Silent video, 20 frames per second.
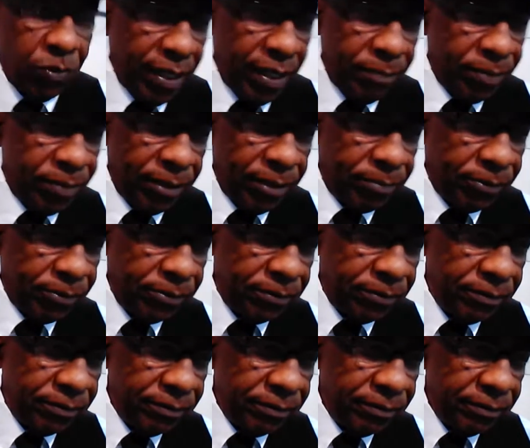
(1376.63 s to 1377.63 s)
to white
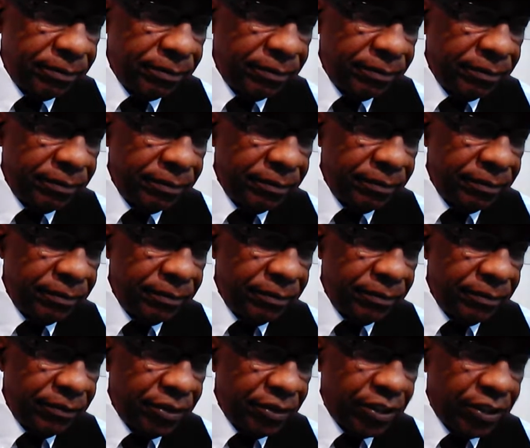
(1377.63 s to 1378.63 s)
people.
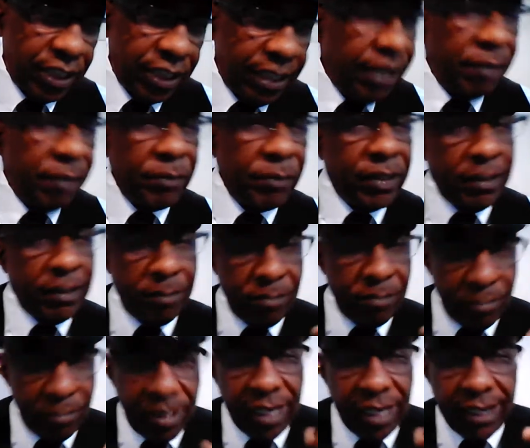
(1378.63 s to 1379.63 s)
See, but the
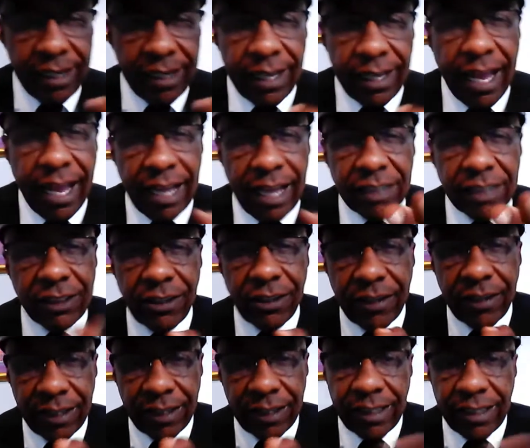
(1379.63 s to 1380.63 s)
minute I
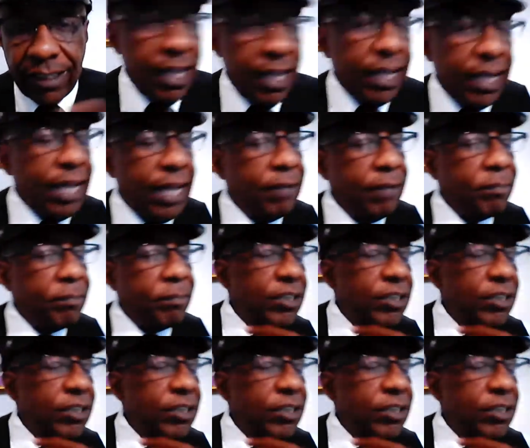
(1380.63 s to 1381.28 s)
started getting like